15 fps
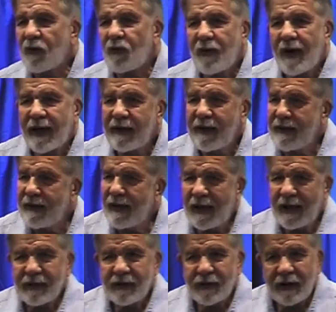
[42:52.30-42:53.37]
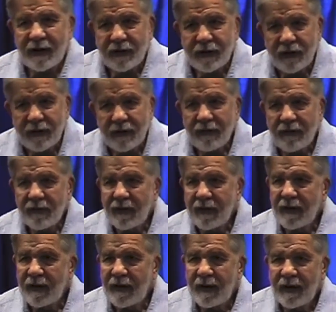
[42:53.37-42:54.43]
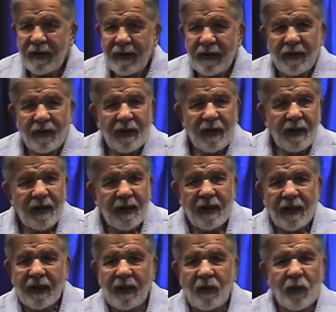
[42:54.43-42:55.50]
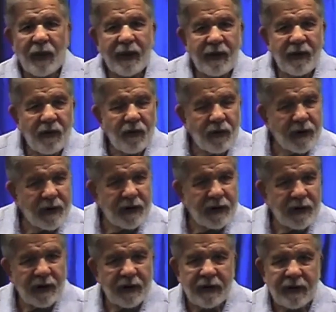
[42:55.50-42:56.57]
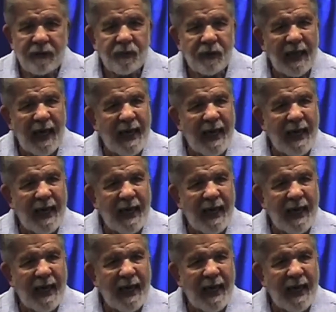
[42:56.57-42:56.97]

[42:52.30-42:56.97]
to recognize this. You know, can we use the systems?